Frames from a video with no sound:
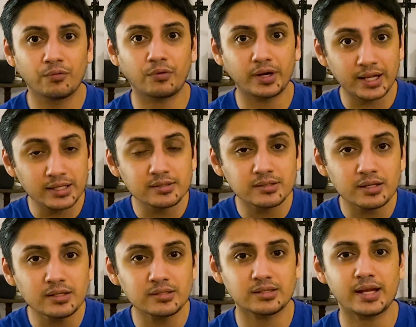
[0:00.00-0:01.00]
For
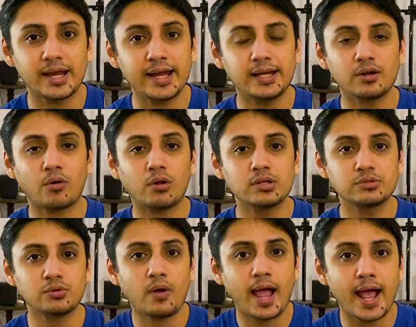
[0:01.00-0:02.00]
instance, it
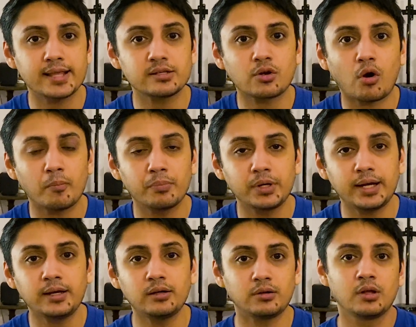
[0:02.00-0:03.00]
also has a component